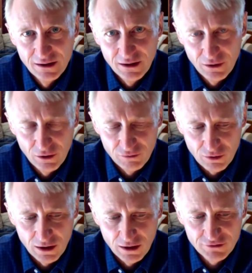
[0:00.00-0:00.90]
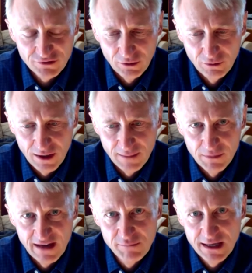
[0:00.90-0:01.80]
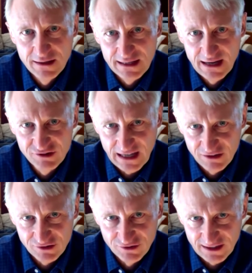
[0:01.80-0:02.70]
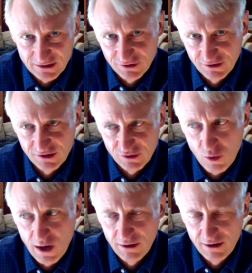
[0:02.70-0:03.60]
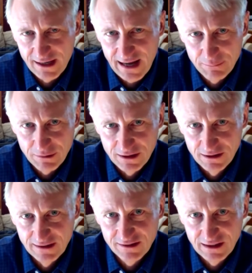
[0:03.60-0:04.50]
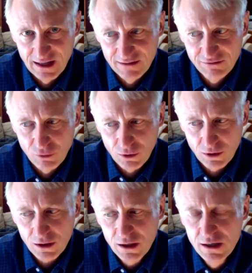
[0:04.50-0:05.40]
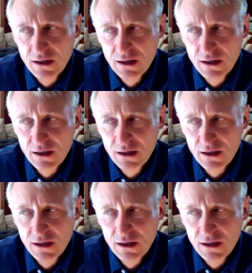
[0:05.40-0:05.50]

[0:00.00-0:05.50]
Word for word: uh, overall. So um, they've been in the education sector since acquiring Kaplan in 1984.